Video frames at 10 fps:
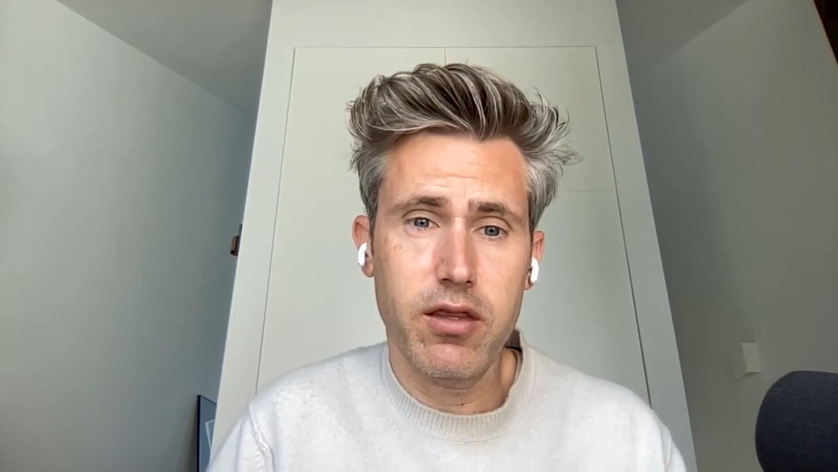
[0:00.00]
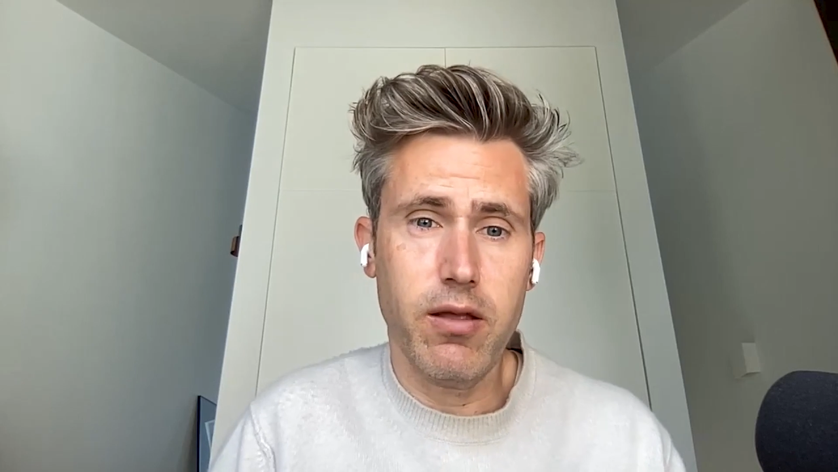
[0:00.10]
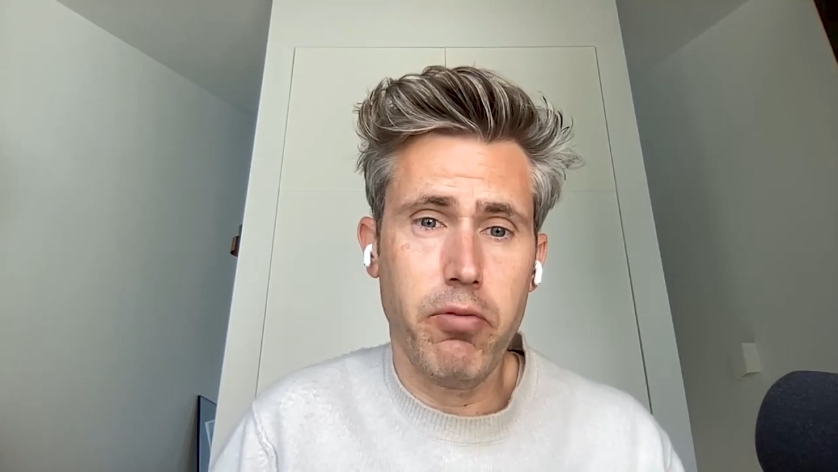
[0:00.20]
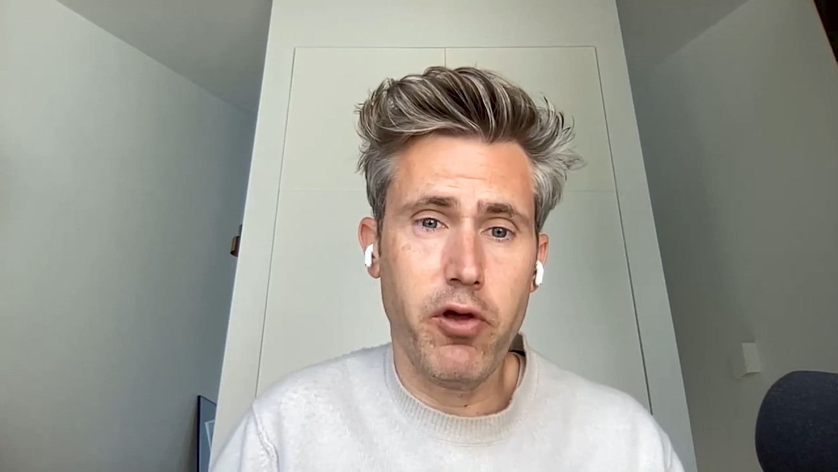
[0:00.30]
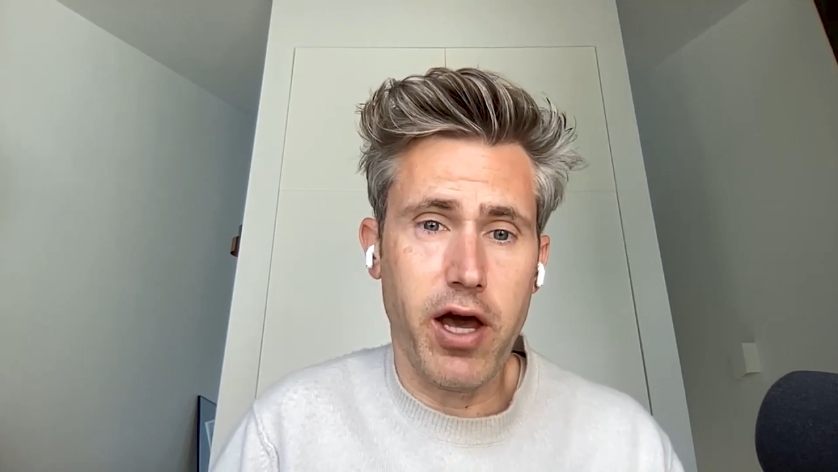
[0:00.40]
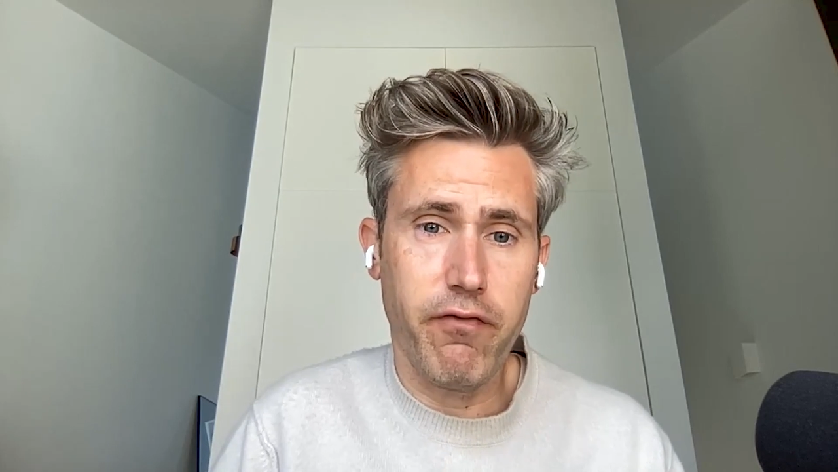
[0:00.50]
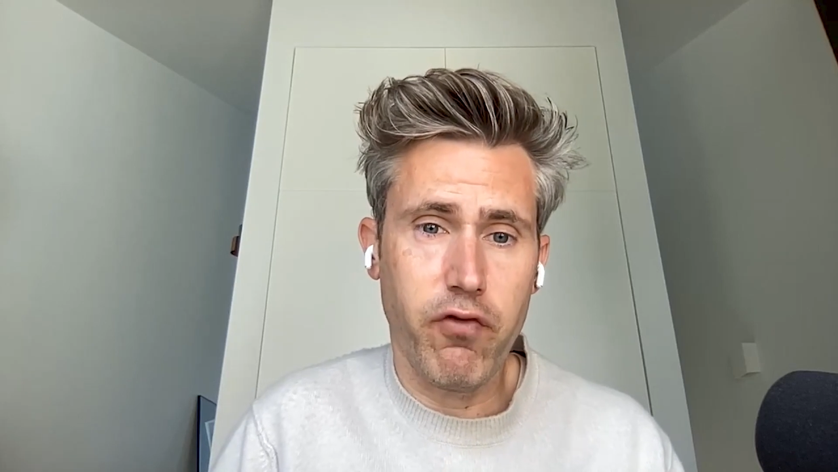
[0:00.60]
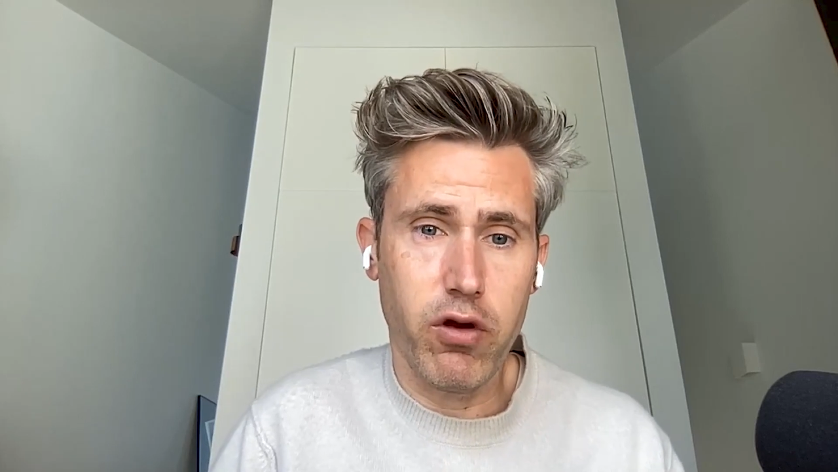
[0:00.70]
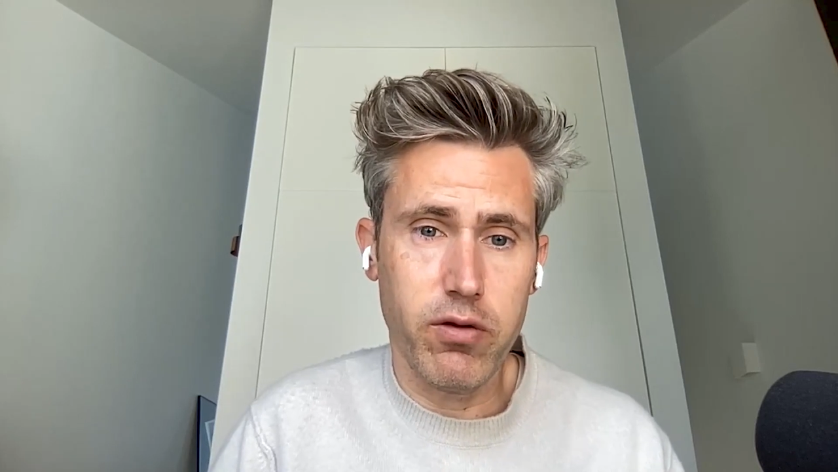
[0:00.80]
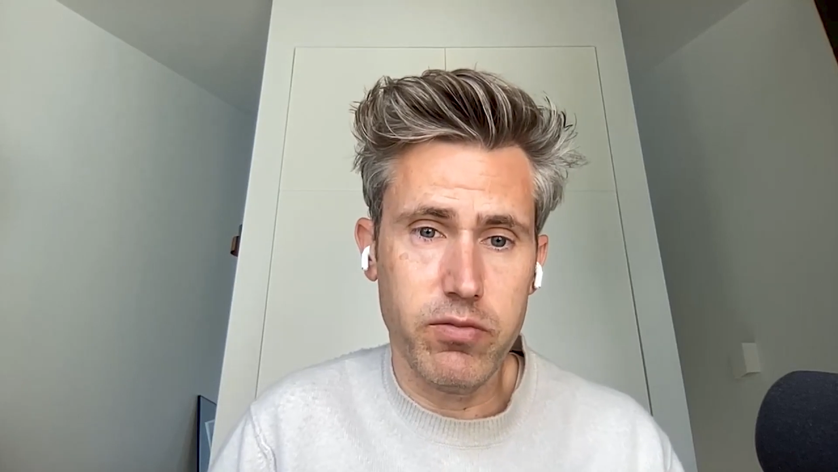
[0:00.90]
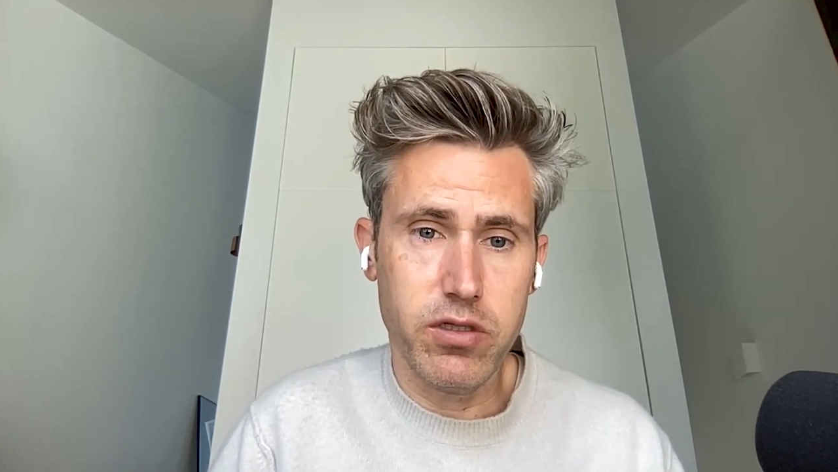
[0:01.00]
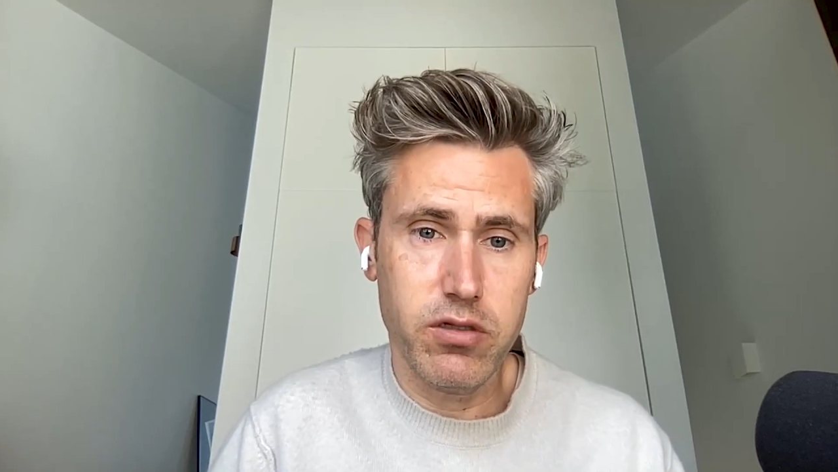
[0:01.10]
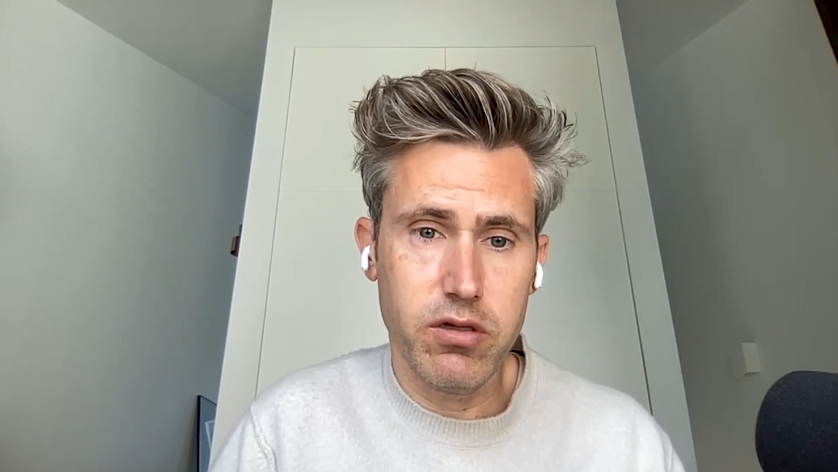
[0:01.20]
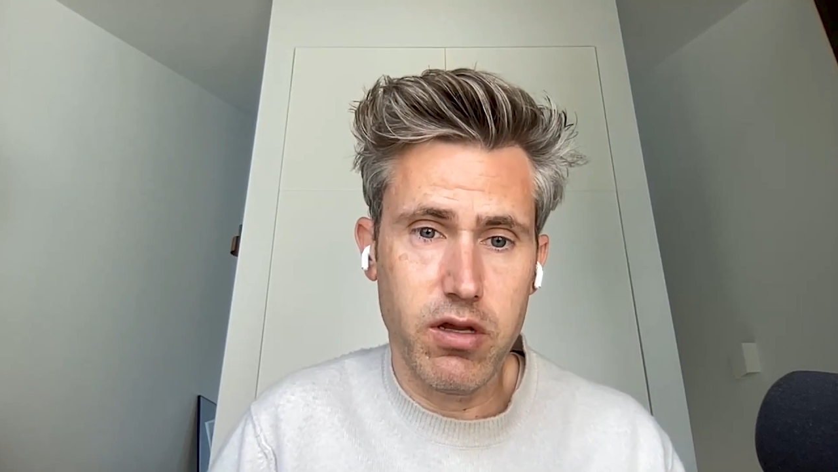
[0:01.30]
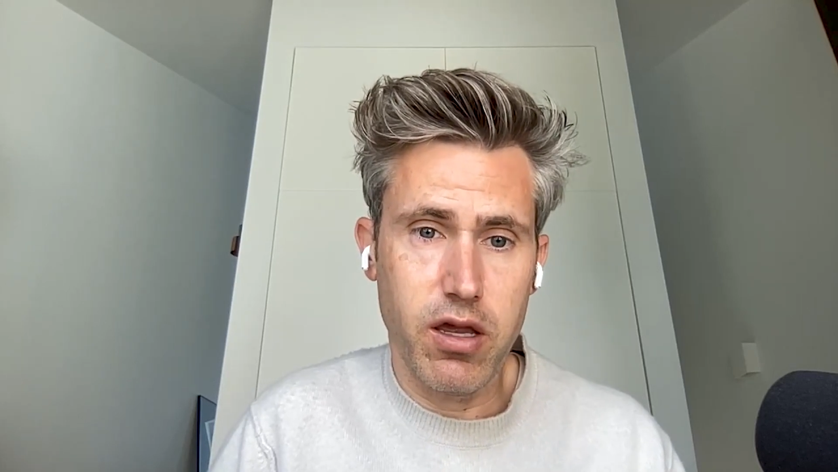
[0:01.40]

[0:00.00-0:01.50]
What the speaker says: the platforms